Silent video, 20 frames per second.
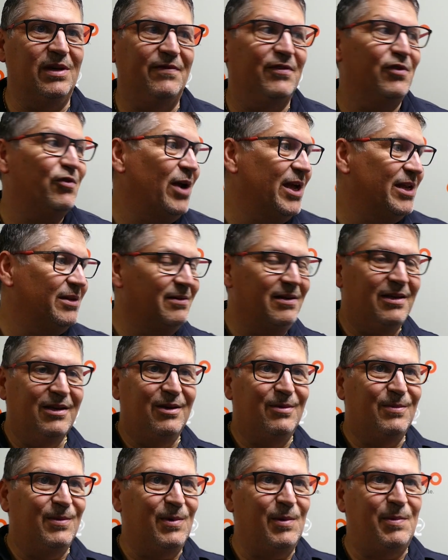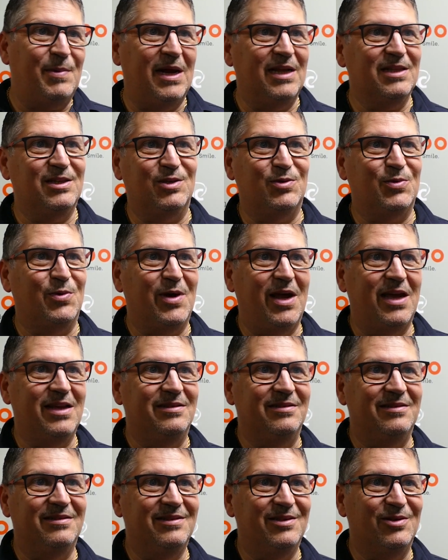Even Ryan, when we practice with
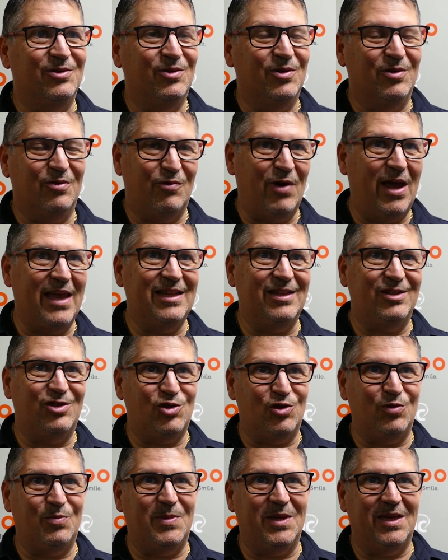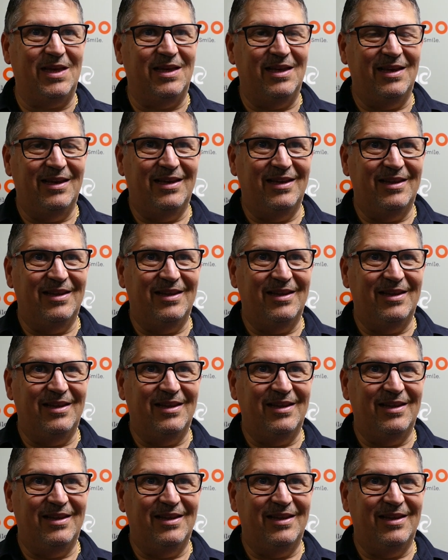Ryan, you know, Ryan should be,